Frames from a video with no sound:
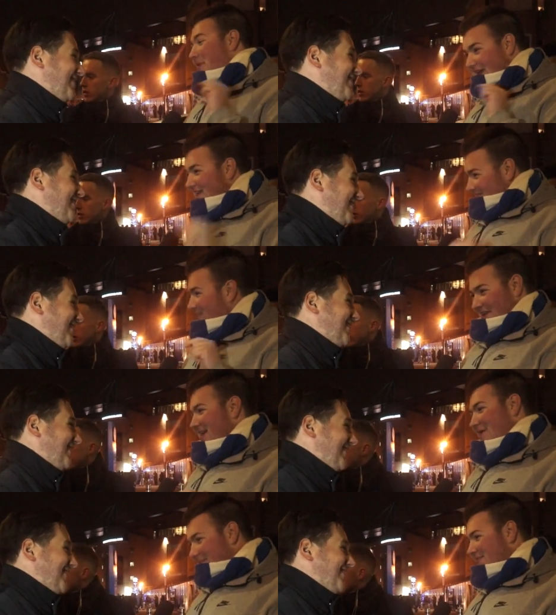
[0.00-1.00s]
Speaker 1: but he is not going to
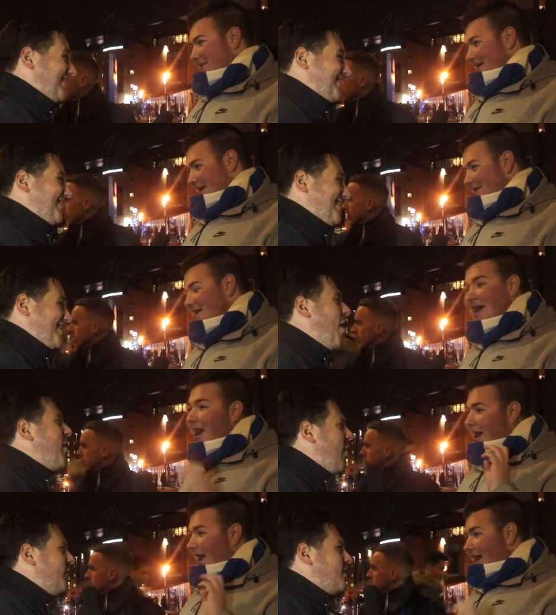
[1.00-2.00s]
come this window. Oh yeah,
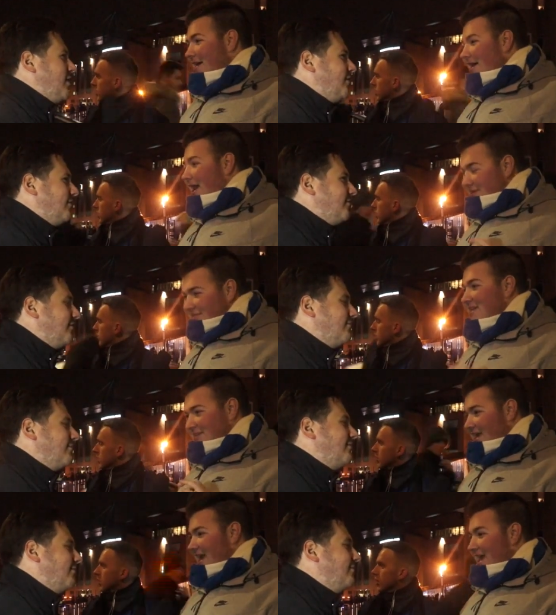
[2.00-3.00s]
obviously. I think
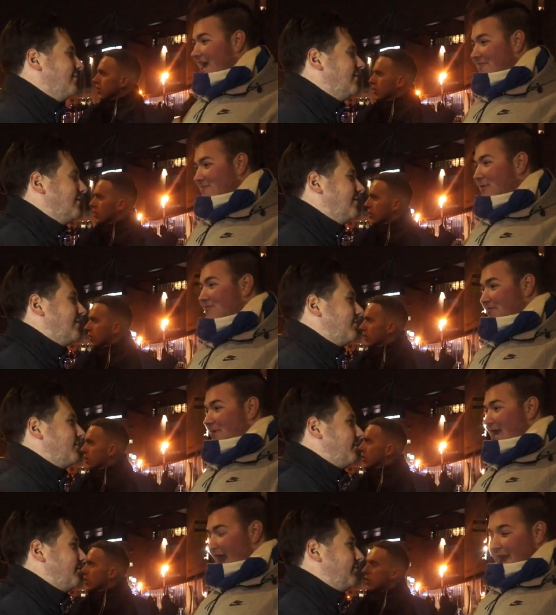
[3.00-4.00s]
that he is possibly